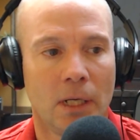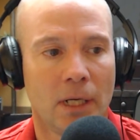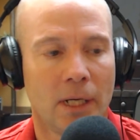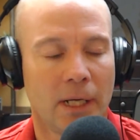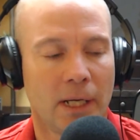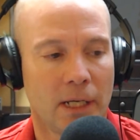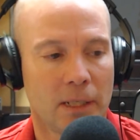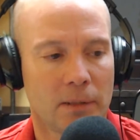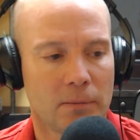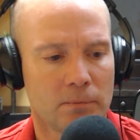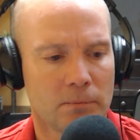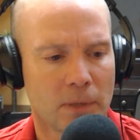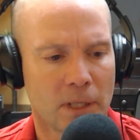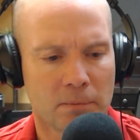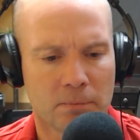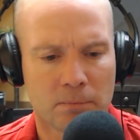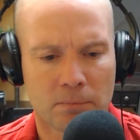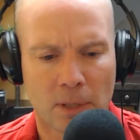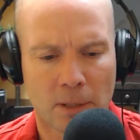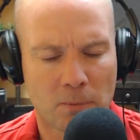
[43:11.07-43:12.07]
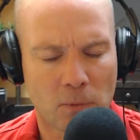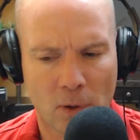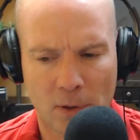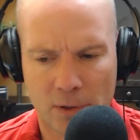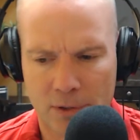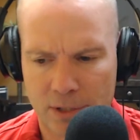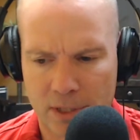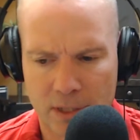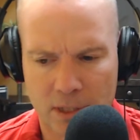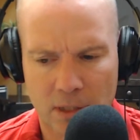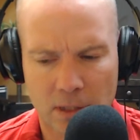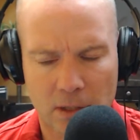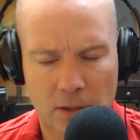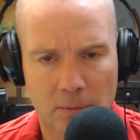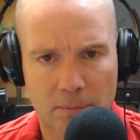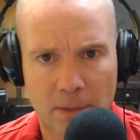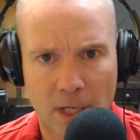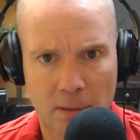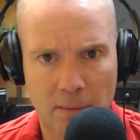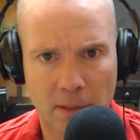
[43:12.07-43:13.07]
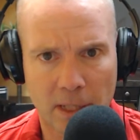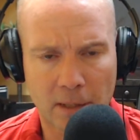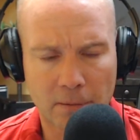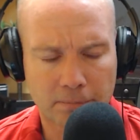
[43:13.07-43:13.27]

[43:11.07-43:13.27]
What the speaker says: And my boy was just a little baby.